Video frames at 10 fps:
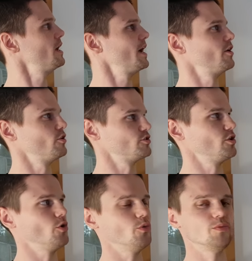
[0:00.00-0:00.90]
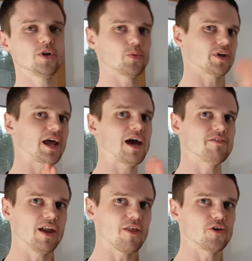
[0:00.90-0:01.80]
And also, you know, we're gonna have
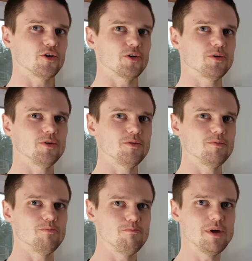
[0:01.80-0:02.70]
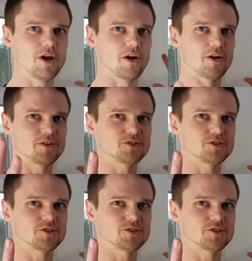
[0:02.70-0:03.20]
another mirror.